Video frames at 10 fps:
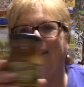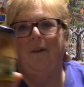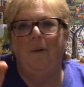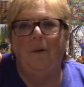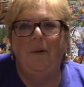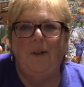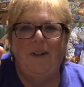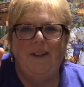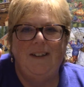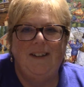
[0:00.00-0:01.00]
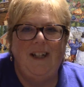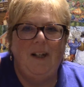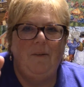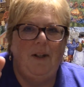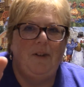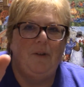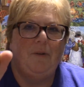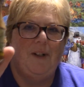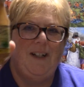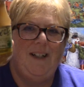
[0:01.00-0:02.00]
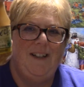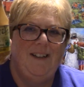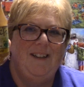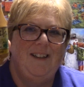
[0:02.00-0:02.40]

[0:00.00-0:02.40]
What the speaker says: Oh, can't wait to try it.